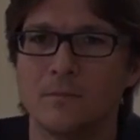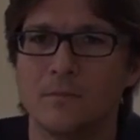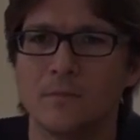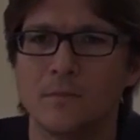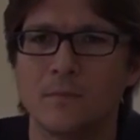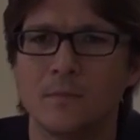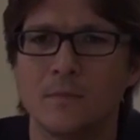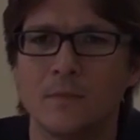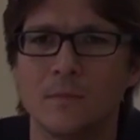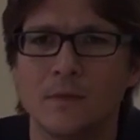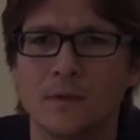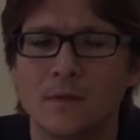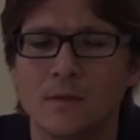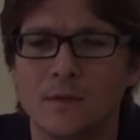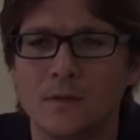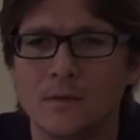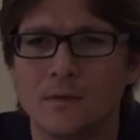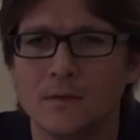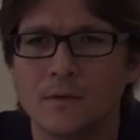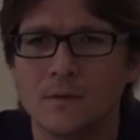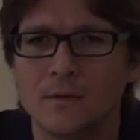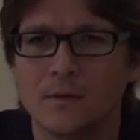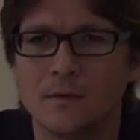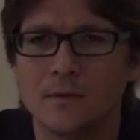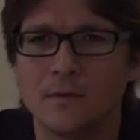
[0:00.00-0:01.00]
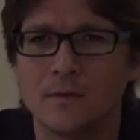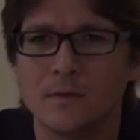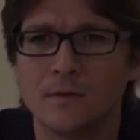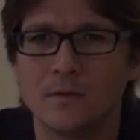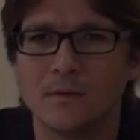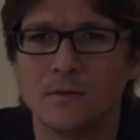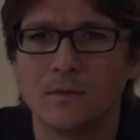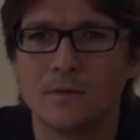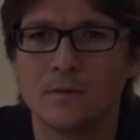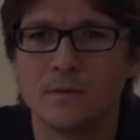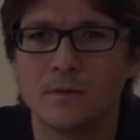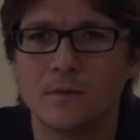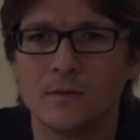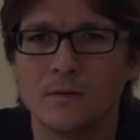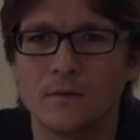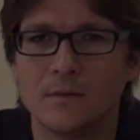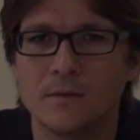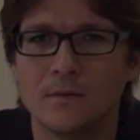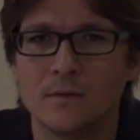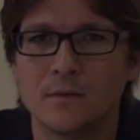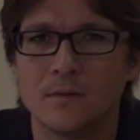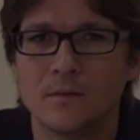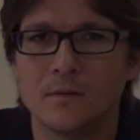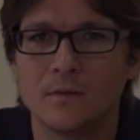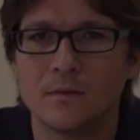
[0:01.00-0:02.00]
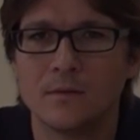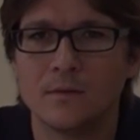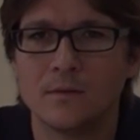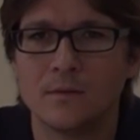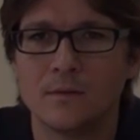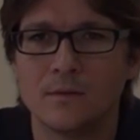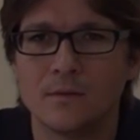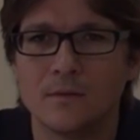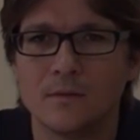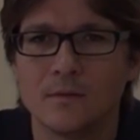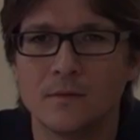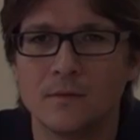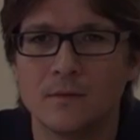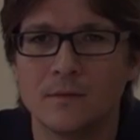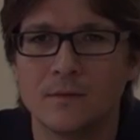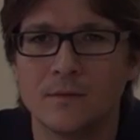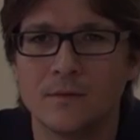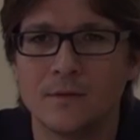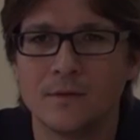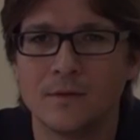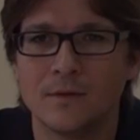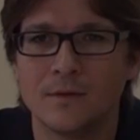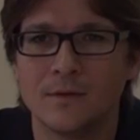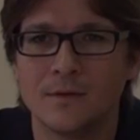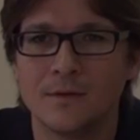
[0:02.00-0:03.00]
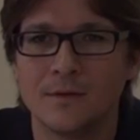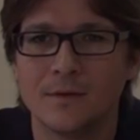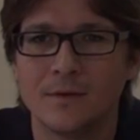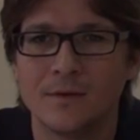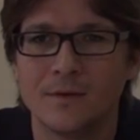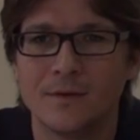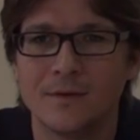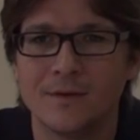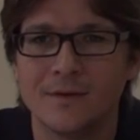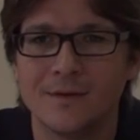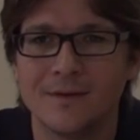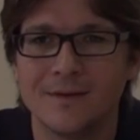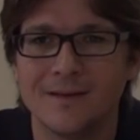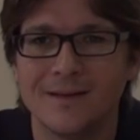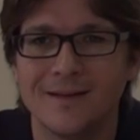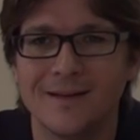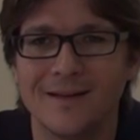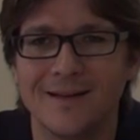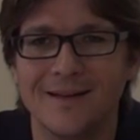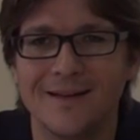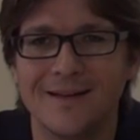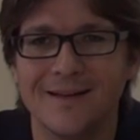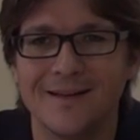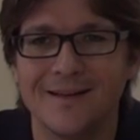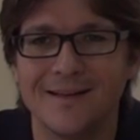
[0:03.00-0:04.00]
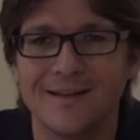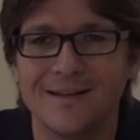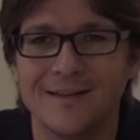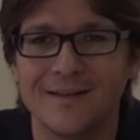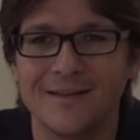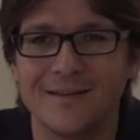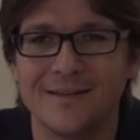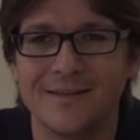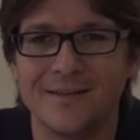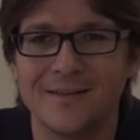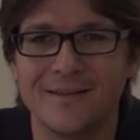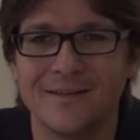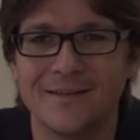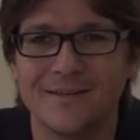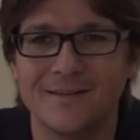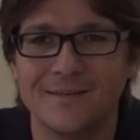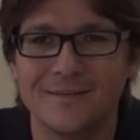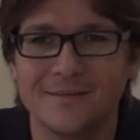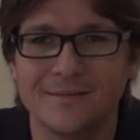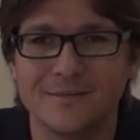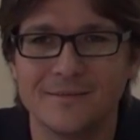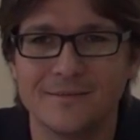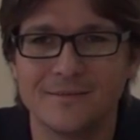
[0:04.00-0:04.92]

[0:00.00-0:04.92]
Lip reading: in Markov and chain, the same principle of building.